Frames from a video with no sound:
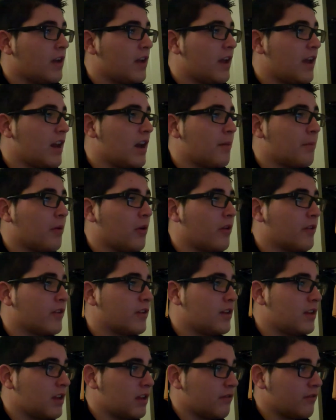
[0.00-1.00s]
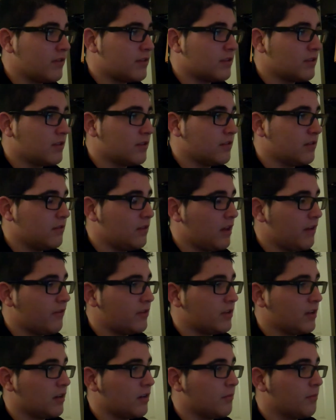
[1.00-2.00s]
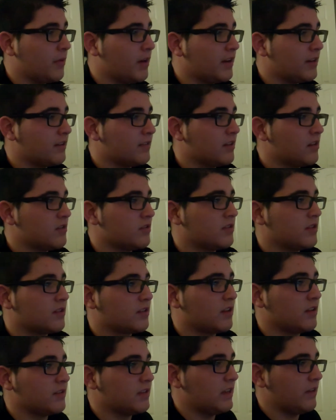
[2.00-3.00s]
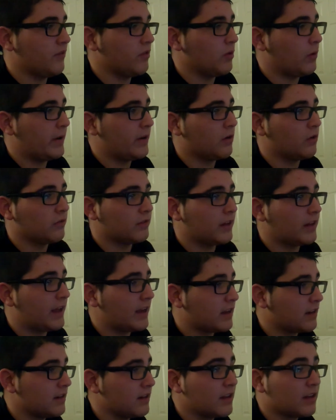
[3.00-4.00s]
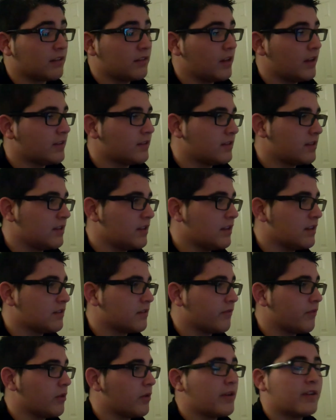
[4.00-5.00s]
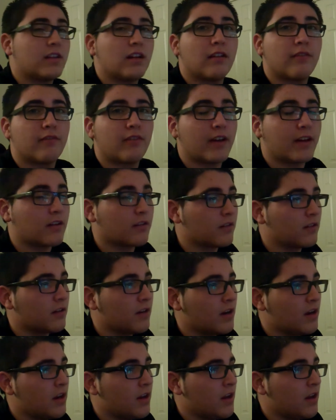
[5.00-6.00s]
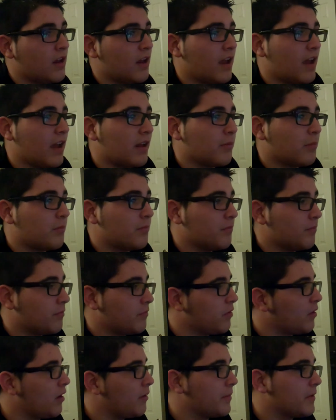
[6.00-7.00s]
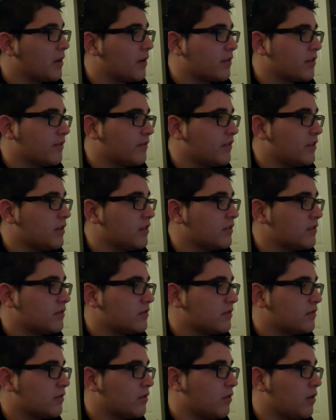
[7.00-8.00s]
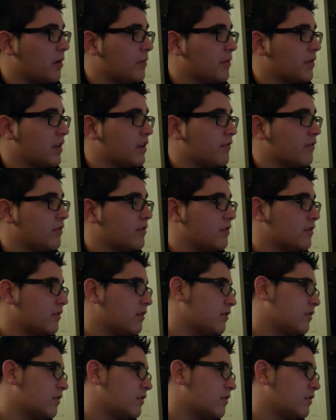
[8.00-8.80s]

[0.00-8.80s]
And I'm probably going to give it to Evan Dunham by decision, just because even though I don't like Nick Lentz, he is a very tough fighter and probably hard to finish. So I'm going to give it